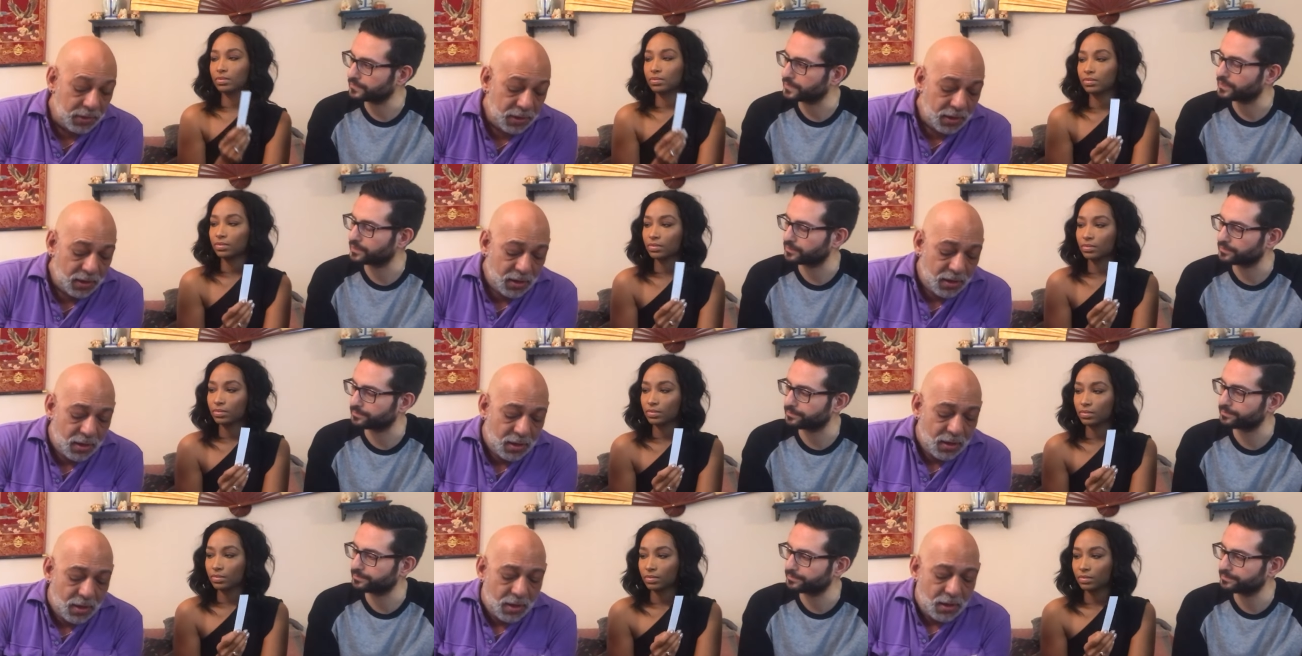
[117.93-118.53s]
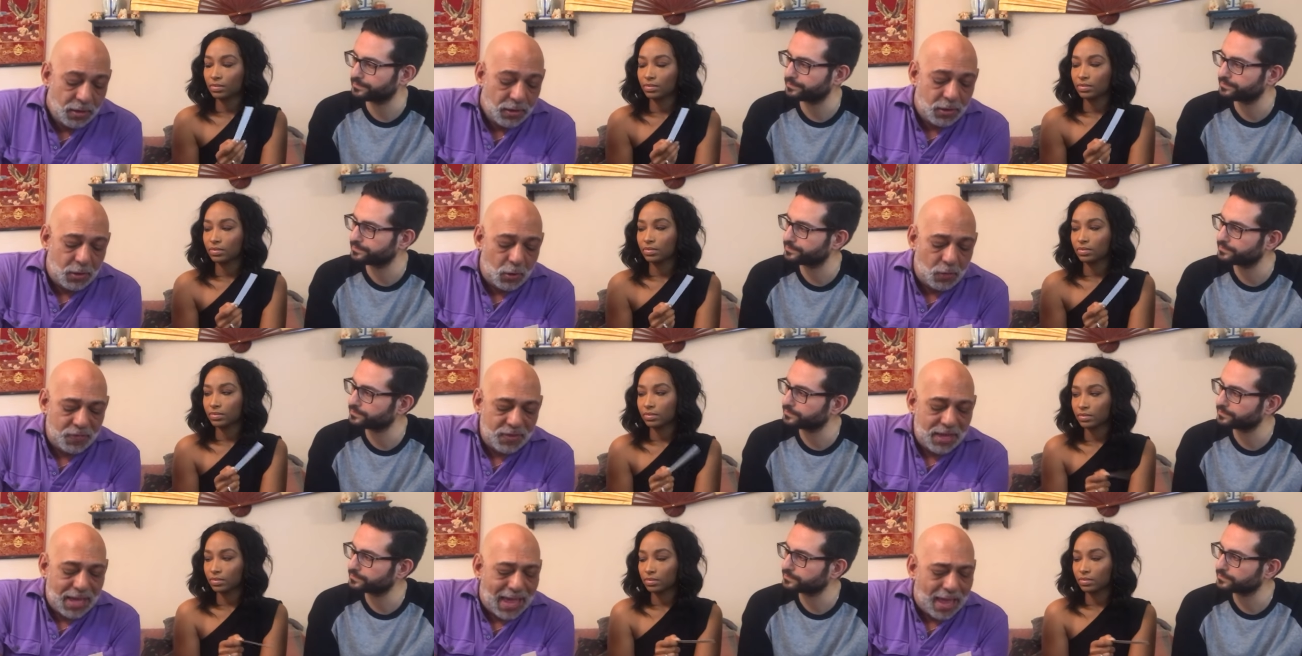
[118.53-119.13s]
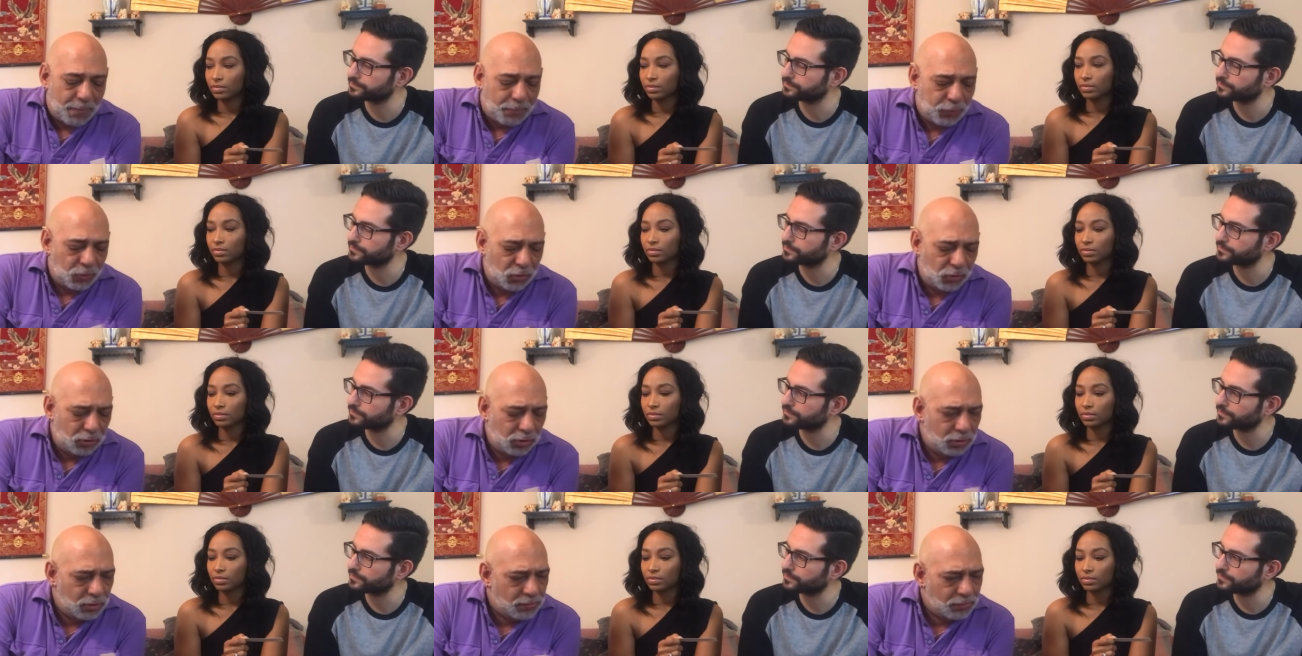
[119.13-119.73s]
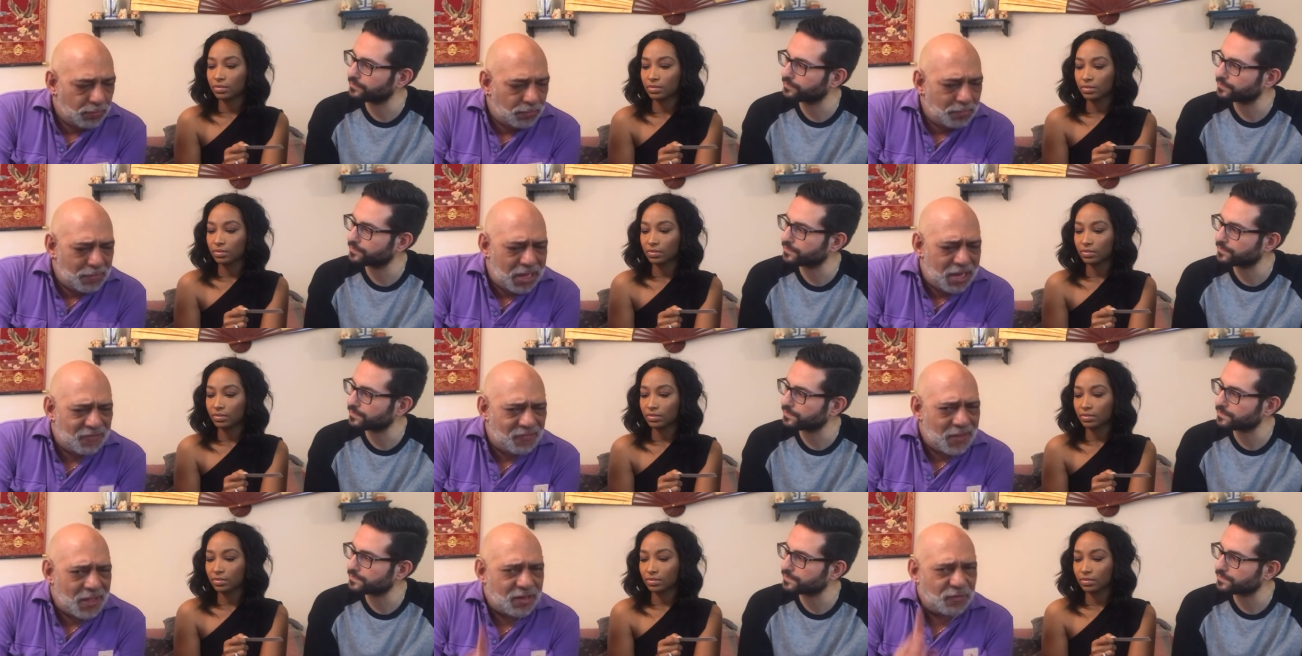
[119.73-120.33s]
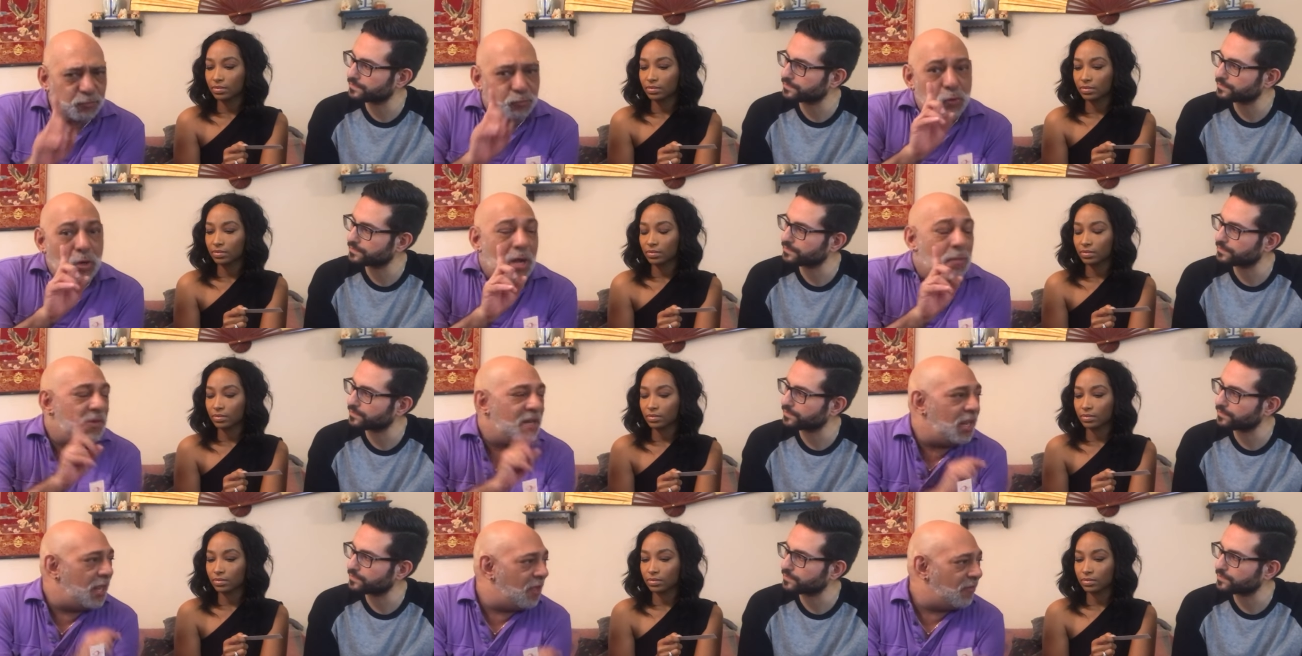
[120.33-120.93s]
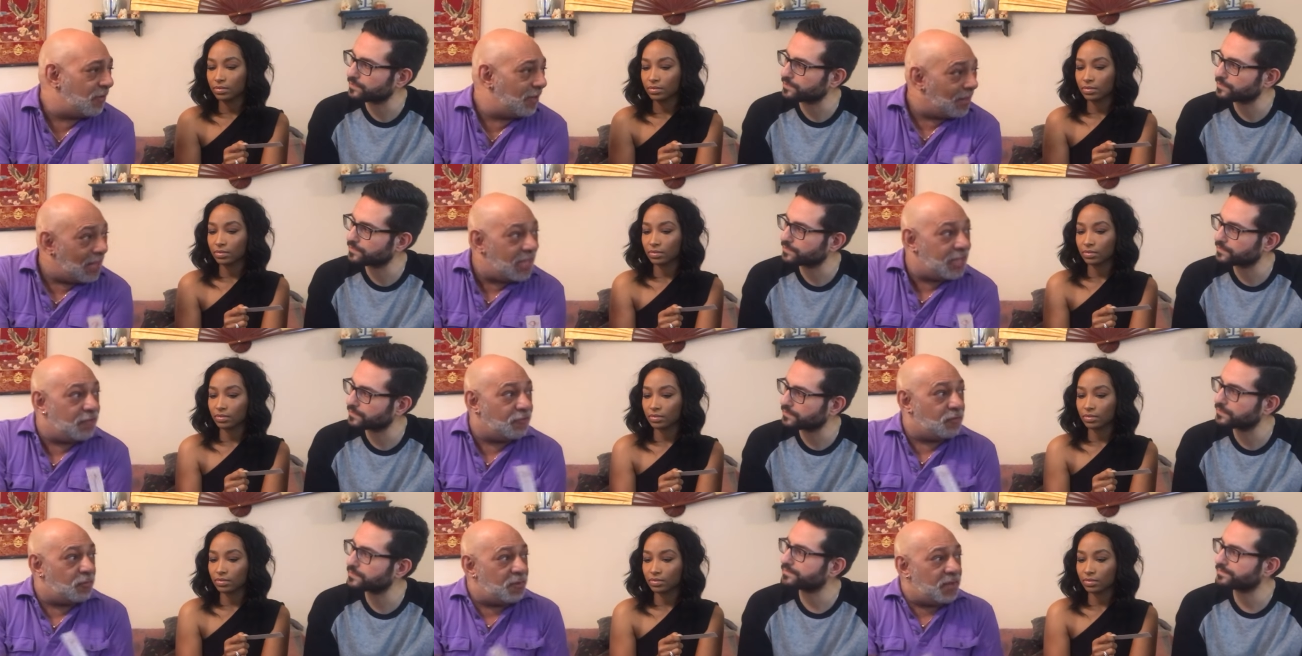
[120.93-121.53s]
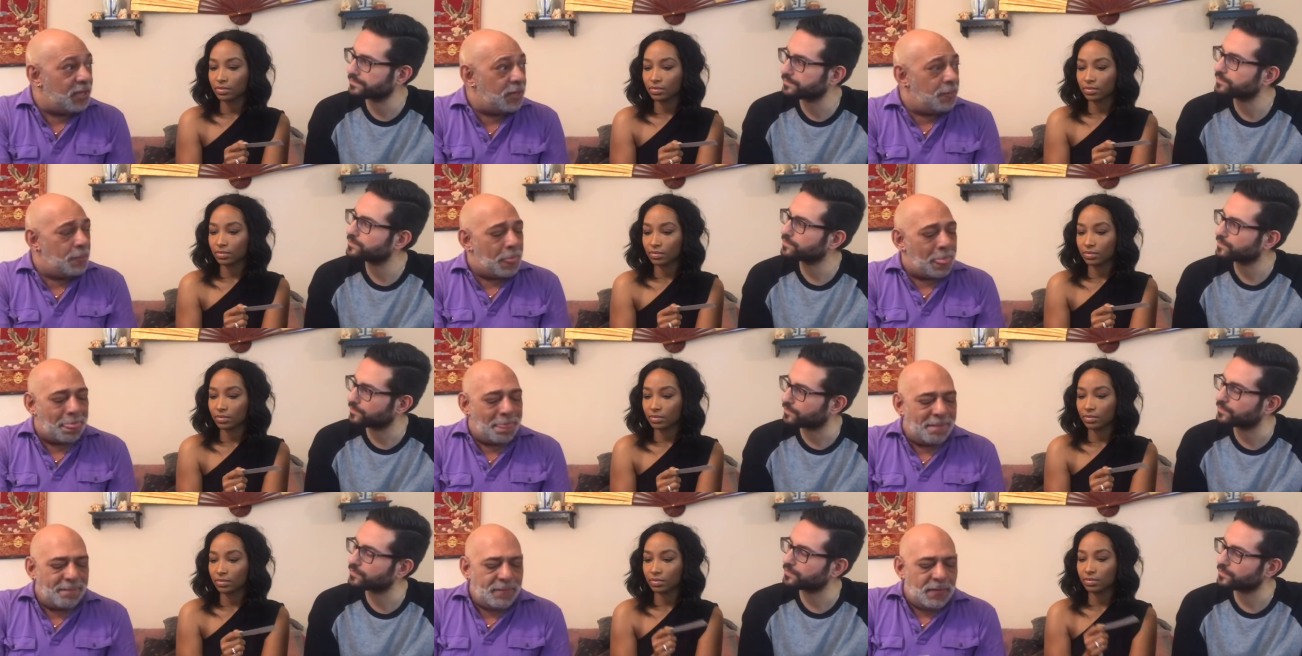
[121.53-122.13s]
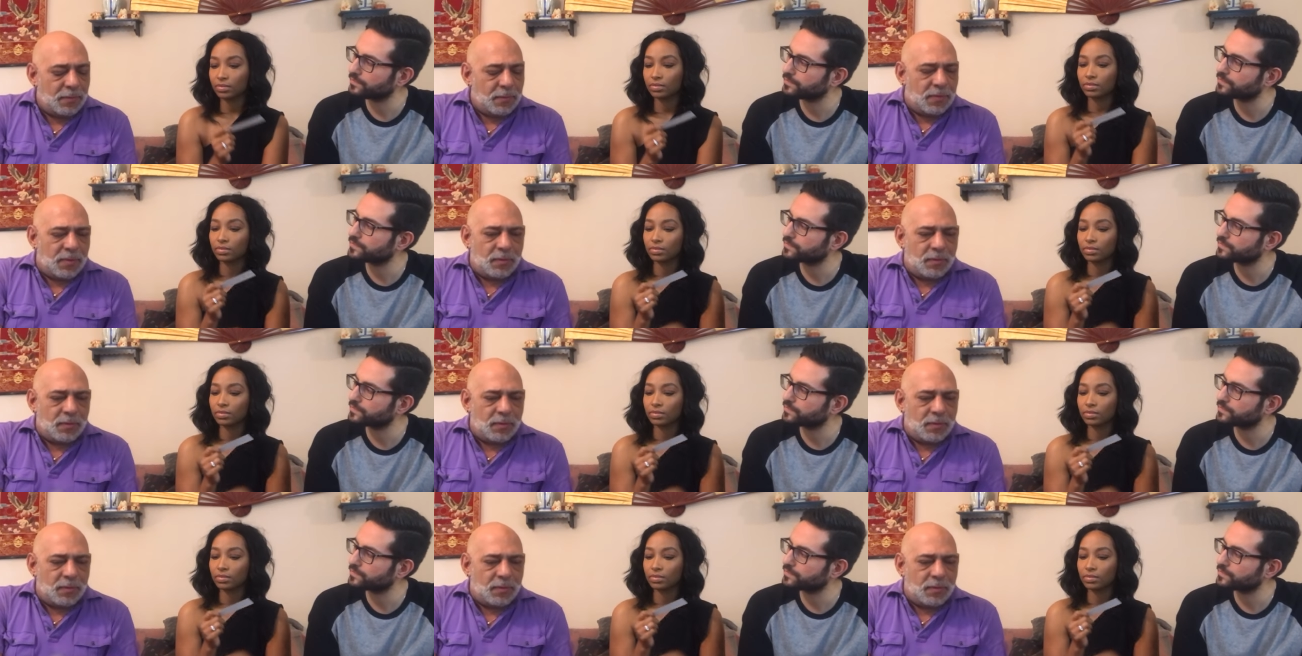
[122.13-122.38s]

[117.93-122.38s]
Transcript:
Speaker 1: Yeah you know, the apple is not as prominent as I'd like it to be. Mm-hmm.